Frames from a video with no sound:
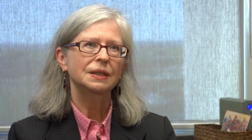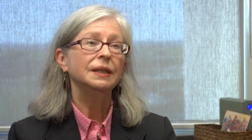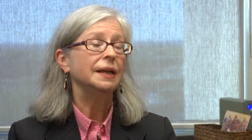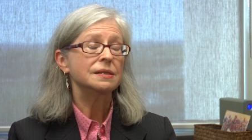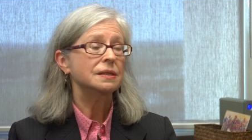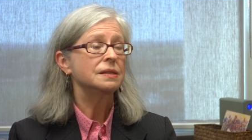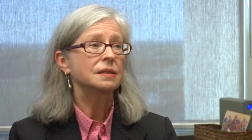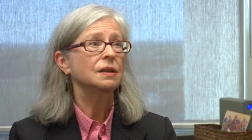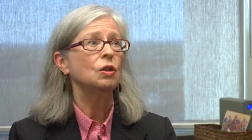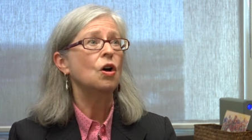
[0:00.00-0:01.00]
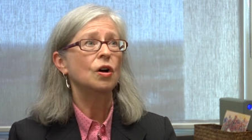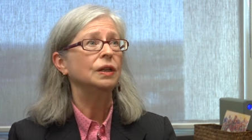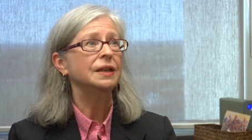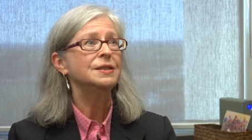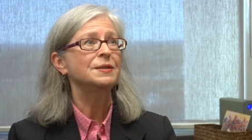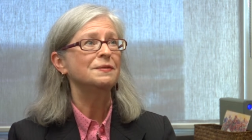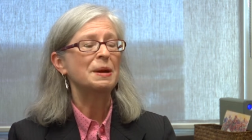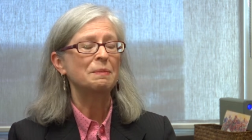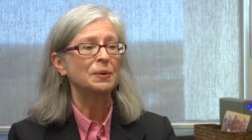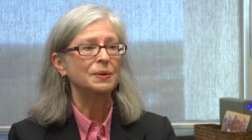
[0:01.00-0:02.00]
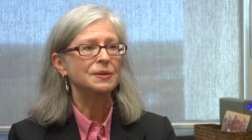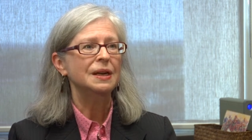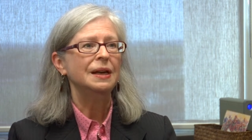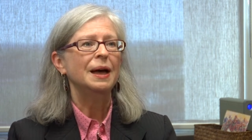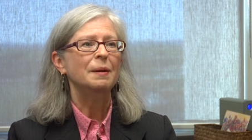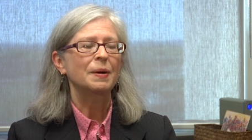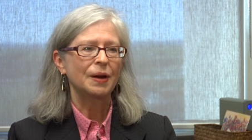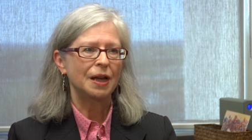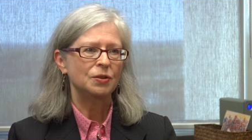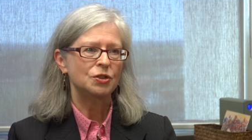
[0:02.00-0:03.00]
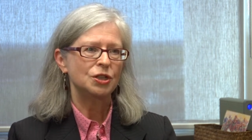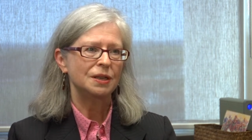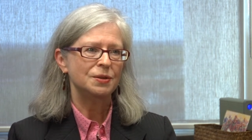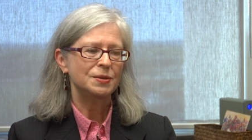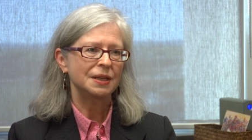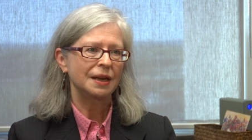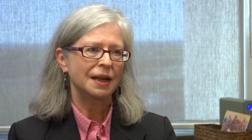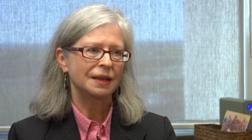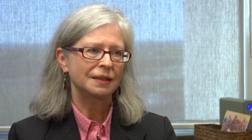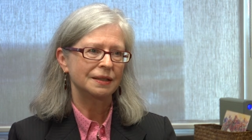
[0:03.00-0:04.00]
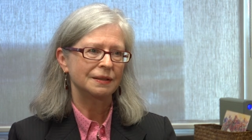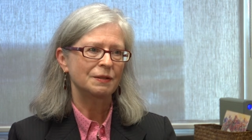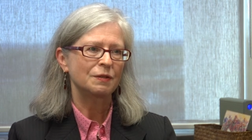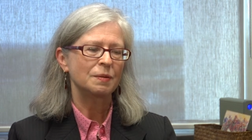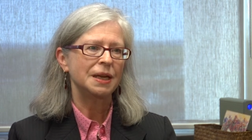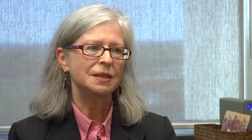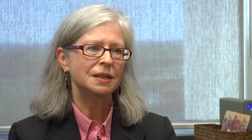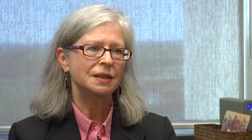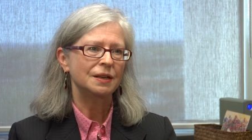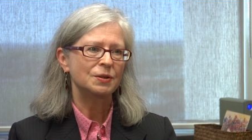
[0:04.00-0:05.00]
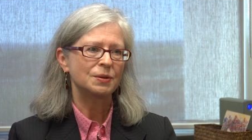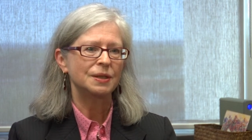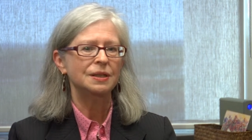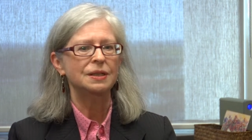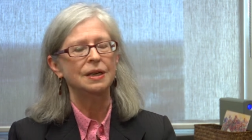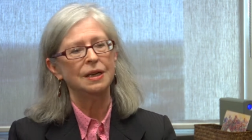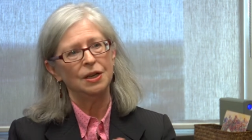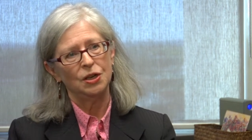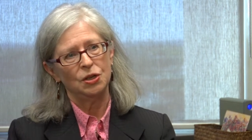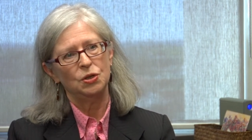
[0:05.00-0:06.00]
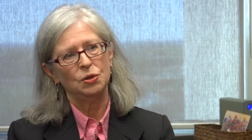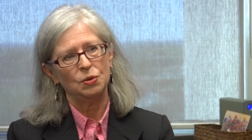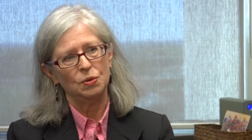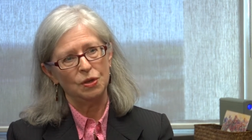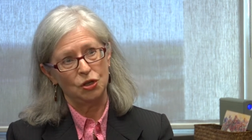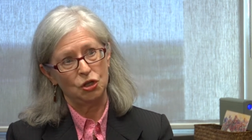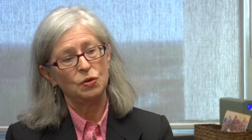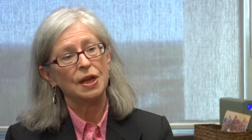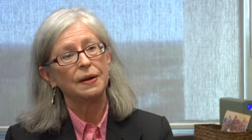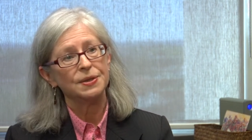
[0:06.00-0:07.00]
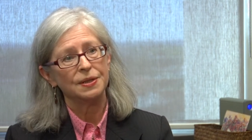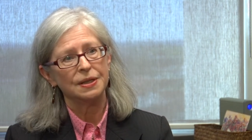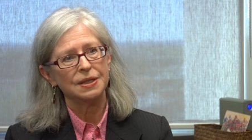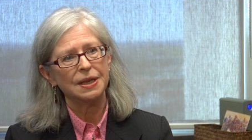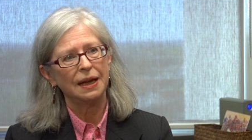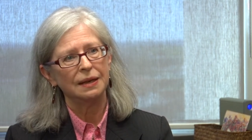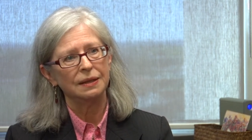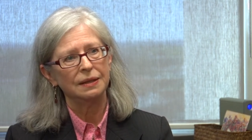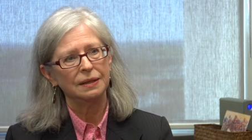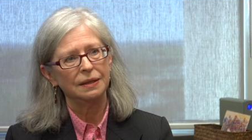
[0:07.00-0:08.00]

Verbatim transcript: list, it's just a long list of numbers about energy use in Canada from 1800 to 2010